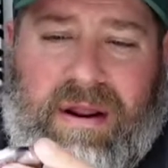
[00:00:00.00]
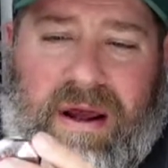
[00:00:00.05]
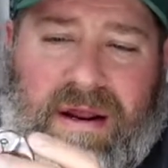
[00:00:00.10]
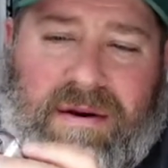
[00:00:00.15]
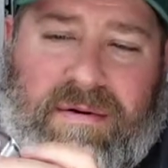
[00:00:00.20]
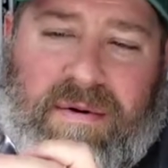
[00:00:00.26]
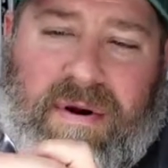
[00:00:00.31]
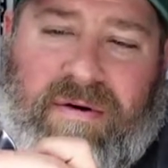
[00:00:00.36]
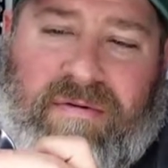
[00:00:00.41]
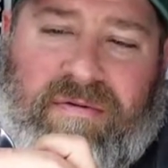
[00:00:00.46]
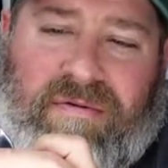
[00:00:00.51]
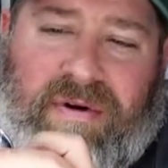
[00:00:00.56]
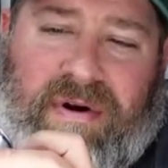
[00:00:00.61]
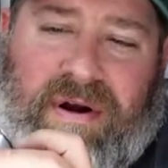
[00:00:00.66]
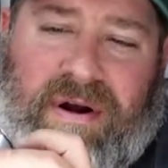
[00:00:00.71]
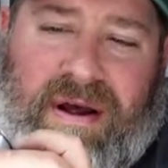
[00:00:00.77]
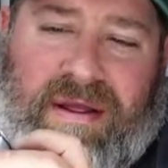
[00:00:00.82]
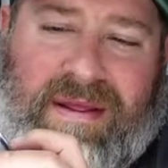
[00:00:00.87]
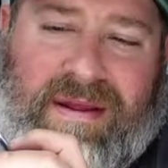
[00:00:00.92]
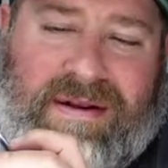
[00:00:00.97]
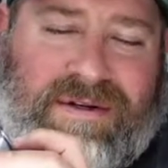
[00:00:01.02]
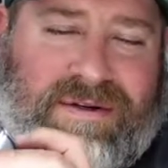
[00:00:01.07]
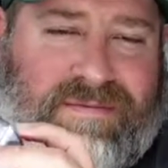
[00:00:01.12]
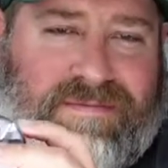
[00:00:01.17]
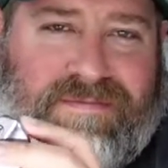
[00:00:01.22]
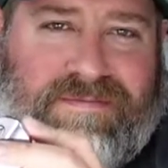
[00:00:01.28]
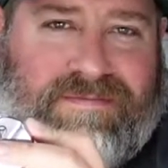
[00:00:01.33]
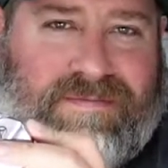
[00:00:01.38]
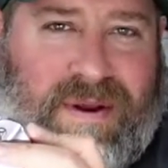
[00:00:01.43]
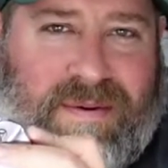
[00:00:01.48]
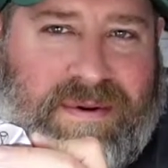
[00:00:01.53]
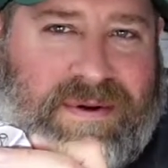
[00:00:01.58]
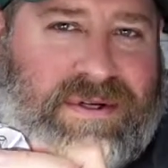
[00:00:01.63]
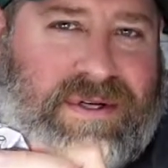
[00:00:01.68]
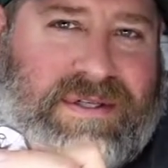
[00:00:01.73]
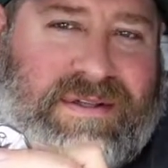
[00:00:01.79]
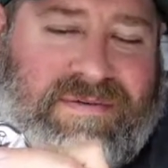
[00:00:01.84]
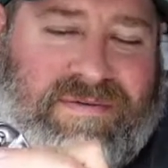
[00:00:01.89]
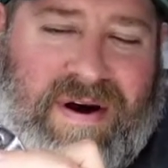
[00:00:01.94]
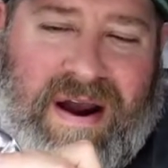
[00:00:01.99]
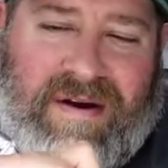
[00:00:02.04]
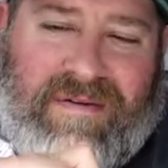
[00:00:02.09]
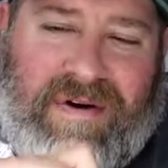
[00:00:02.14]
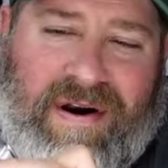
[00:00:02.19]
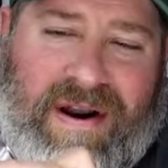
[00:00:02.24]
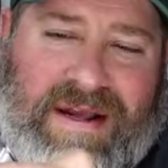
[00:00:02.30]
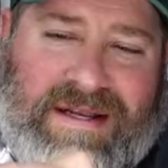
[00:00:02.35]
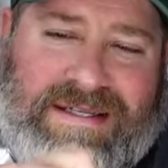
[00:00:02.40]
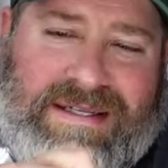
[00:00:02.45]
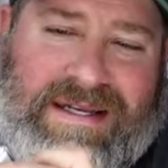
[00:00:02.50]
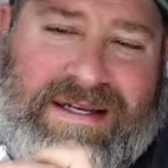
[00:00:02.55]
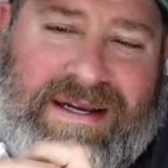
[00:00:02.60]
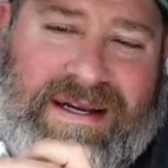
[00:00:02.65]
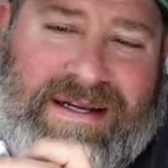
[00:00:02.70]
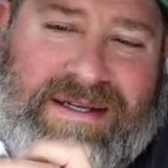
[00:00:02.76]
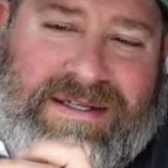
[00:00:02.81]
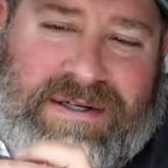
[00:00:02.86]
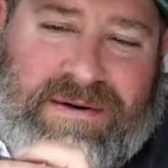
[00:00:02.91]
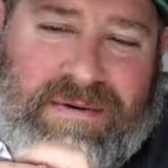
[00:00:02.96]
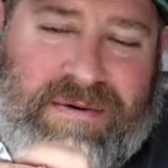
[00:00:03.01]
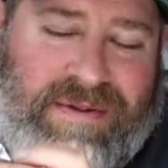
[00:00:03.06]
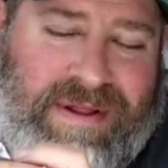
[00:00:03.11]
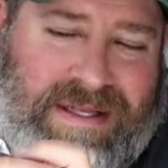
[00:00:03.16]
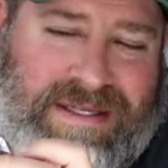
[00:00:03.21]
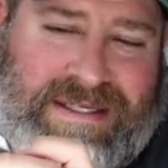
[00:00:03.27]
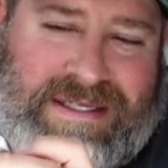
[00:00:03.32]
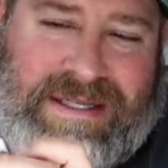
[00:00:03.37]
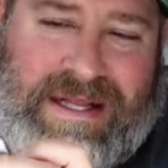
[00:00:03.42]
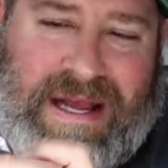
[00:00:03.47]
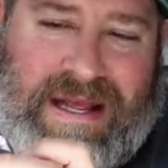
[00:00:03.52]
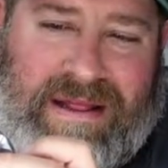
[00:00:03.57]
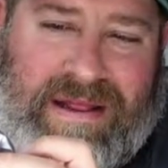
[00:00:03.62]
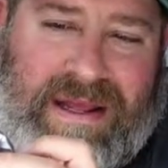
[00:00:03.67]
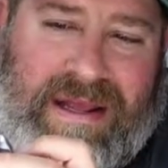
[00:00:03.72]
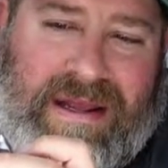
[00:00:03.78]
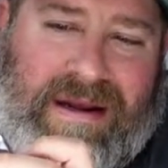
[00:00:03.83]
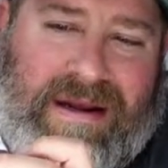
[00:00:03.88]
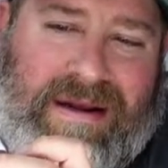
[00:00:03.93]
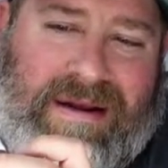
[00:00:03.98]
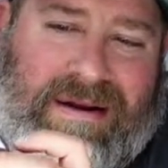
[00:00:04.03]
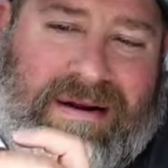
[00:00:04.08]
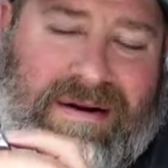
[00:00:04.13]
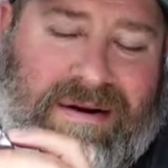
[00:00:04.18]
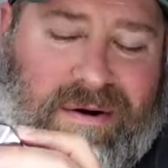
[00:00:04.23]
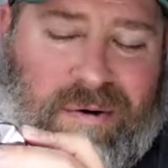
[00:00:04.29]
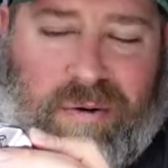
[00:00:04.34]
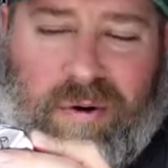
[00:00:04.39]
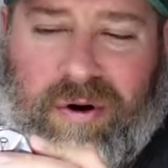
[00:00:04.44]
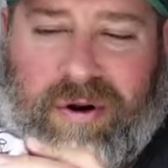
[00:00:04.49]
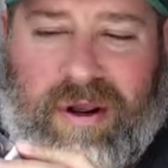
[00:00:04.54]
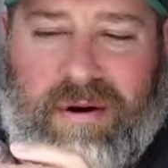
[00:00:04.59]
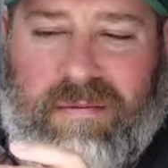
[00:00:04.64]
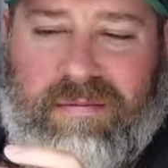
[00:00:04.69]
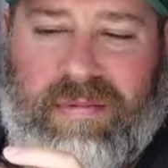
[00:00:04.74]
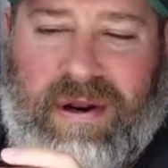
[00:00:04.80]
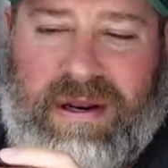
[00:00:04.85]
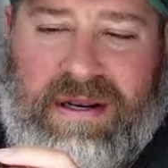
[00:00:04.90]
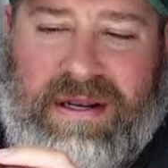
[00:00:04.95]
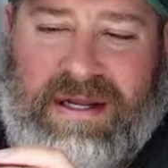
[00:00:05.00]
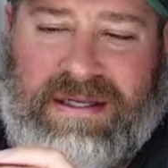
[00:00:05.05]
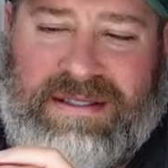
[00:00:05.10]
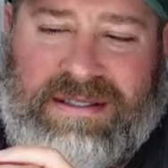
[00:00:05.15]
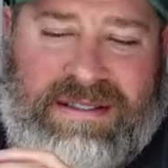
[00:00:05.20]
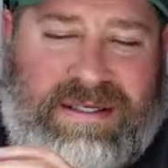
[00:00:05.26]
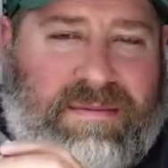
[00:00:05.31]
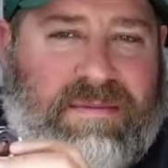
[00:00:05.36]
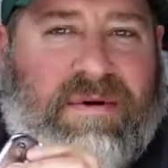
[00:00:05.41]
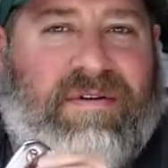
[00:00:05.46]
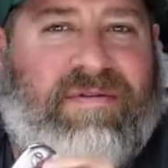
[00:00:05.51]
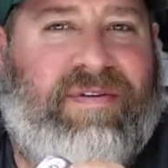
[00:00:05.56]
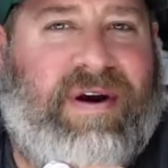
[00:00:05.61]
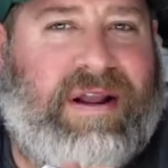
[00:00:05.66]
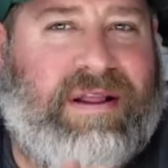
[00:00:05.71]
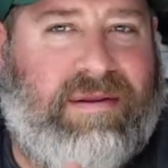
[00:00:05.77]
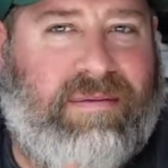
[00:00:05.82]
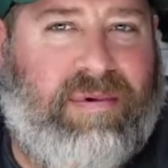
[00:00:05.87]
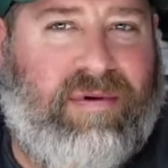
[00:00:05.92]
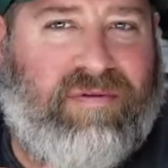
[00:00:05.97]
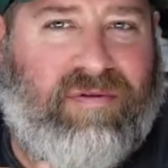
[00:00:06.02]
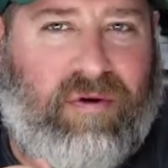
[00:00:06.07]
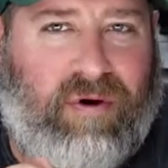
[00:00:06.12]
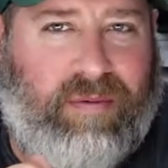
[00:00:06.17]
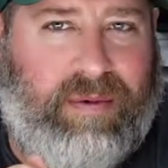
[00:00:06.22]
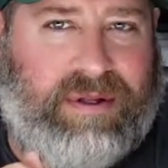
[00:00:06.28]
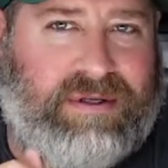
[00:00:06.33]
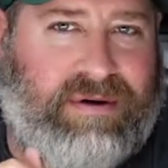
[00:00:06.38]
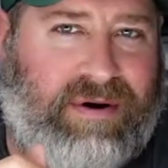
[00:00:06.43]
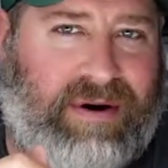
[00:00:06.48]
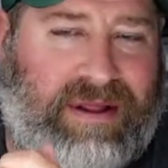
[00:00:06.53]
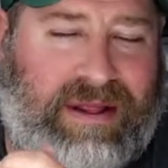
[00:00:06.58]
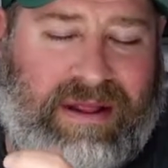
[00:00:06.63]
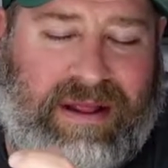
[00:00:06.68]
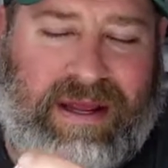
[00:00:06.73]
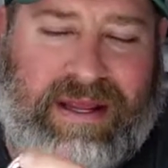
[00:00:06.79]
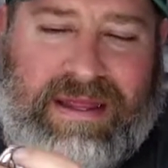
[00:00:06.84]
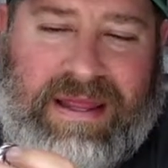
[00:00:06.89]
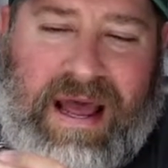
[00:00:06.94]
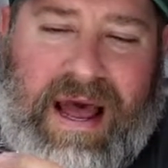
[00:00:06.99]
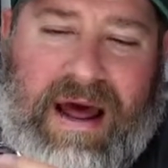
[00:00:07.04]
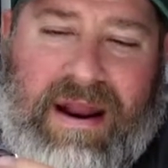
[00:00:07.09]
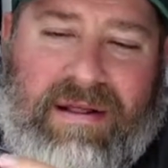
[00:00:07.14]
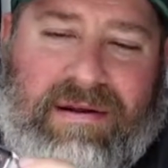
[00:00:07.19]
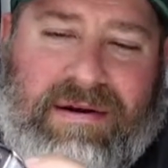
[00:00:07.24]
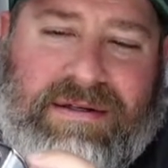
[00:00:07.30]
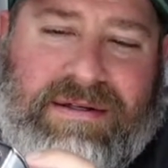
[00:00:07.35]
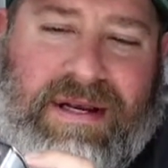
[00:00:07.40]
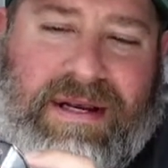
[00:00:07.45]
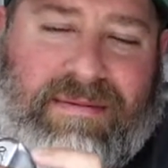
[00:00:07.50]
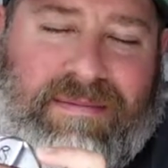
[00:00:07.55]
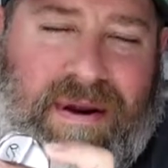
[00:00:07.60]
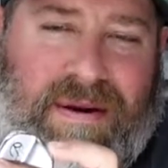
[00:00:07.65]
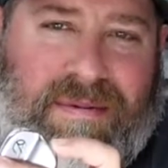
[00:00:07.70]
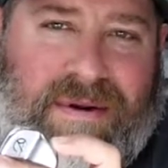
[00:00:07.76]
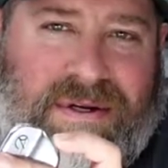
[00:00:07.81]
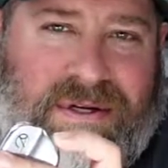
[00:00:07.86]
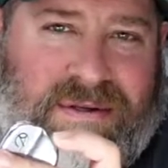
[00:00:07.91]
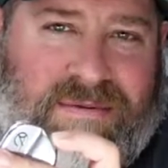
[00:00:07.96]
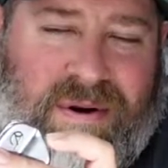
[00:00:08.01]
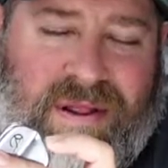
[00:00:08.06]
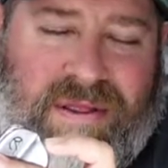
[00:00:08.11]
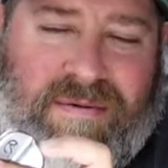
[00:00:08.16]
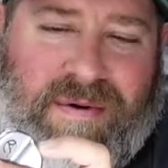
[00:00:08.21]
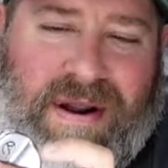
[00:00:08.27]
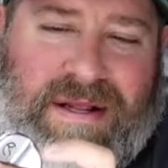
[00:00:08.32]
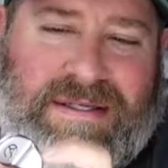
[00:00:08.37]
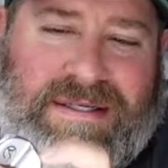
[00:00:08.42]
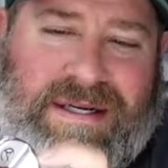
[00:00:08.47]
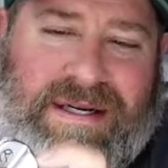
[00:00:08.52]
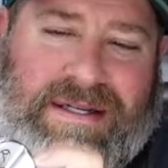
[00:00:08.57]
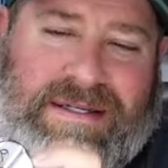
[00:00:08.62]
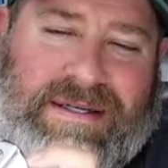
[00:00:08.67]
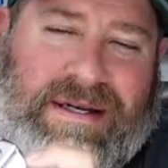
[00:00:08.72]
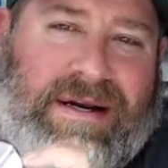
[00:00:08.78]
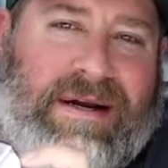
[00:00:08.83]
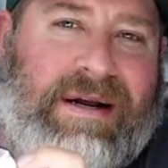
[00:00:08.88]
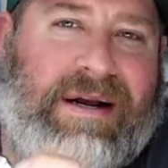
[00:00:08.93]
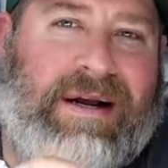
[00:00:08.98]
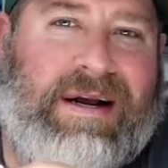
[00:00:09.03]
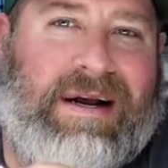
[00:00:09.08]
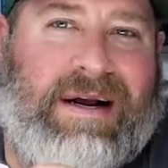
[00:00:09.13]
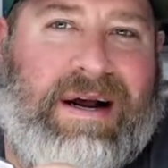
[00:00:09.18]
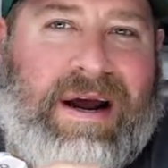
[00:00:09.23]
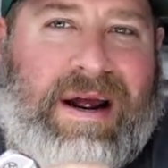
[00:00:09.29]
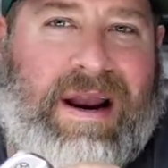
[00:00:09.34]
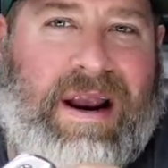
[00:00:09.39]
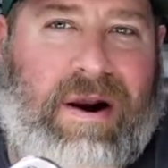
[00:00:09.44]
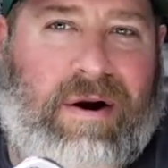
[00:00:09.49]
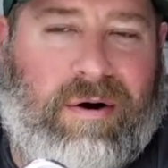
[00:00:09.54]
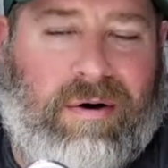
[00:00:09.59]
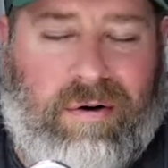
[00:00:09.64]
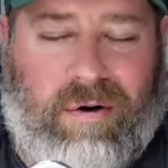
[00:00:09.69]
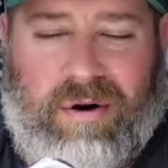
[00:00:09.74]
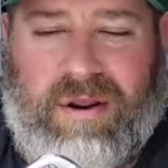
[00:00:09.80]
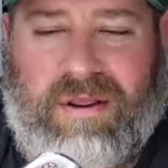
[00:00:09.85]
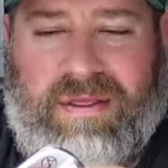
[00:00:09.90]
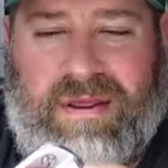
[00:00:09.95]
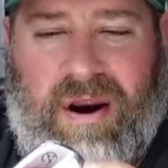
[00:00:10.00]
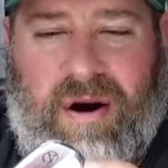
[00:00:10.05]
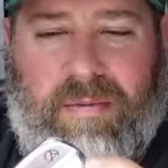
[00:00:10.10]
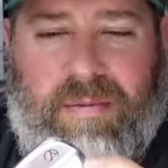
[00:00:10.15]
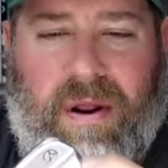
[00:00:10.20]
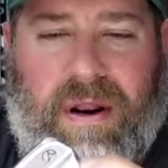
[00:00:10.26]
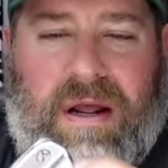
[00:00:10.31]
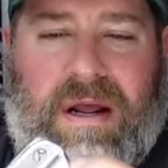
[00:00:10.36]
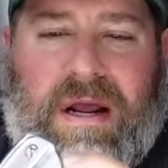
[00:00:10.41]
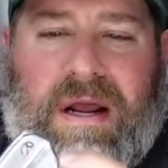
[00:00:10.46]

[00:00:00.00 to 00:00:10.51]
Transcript: I do have, I think maybe just the 5-iron has a screw that's slightly crooked, but it doesn't seem to affect the performance or anything like that. It looks like maybe just when it threads in, it's a hair crooked there, but